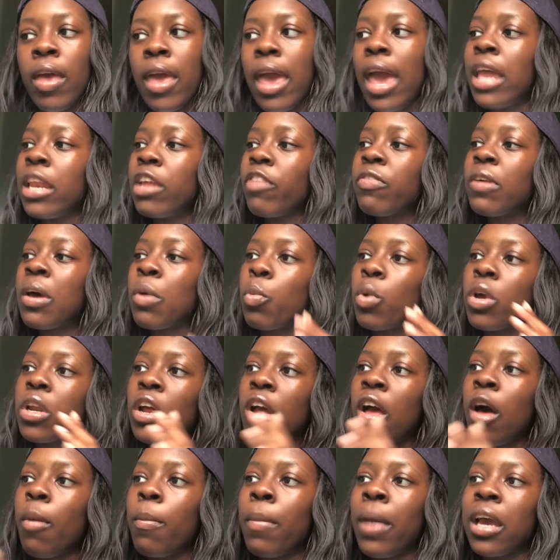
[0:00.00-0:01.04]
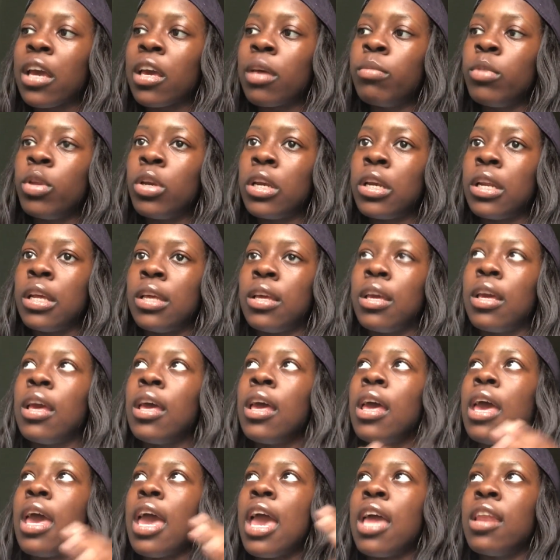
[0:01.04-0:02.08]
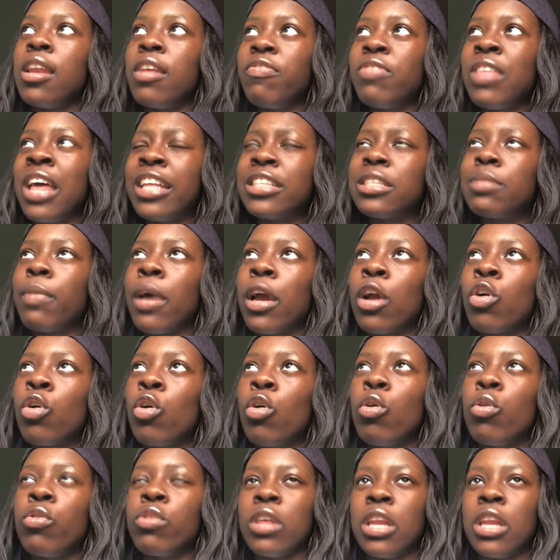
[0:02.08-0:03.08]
And if I want to help my community, and if that's my goal,